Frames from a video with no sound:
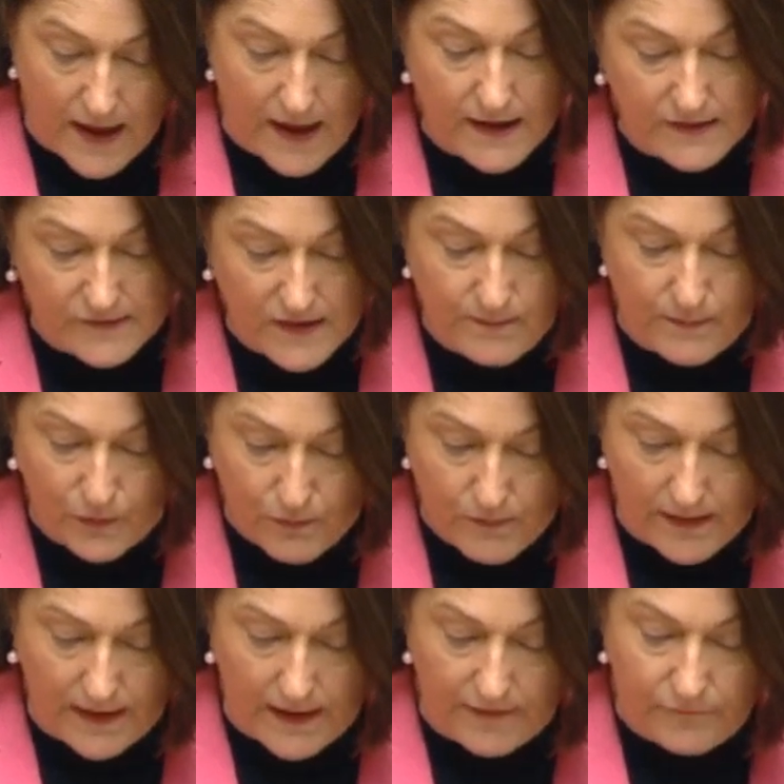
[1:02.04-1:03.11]
energy bill
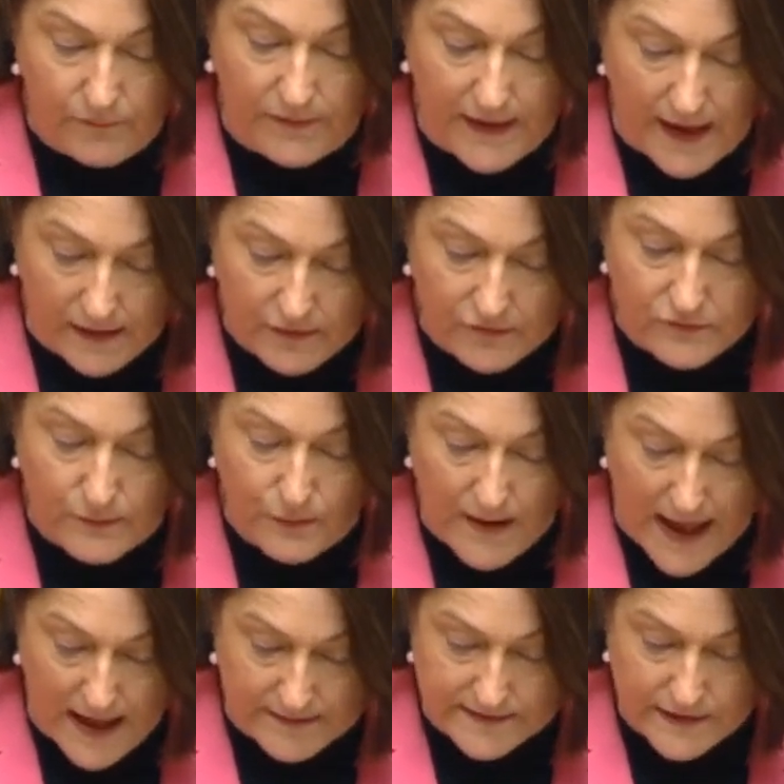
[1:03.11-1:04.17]
relief, with eligible
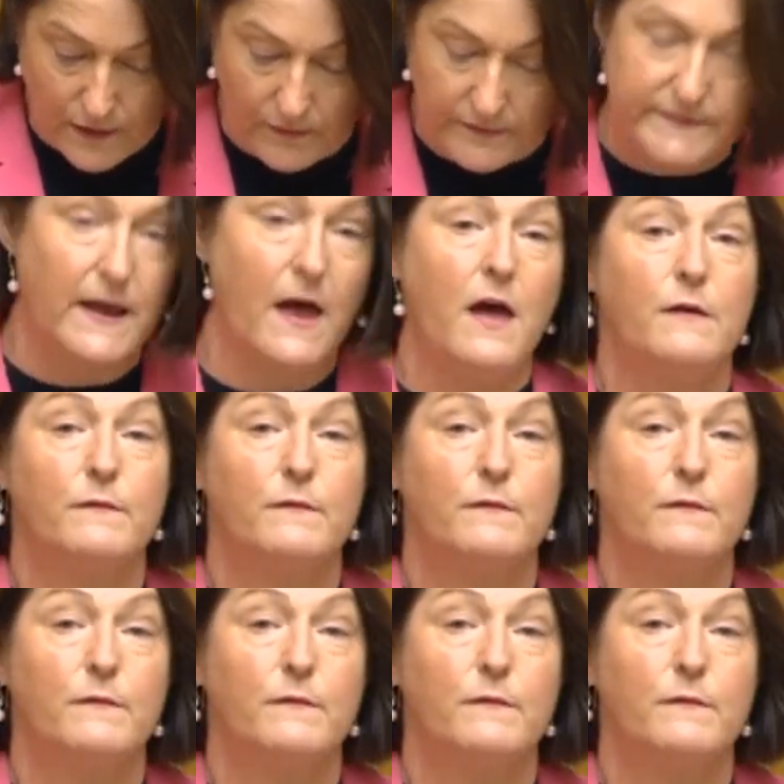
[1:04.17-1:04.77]
households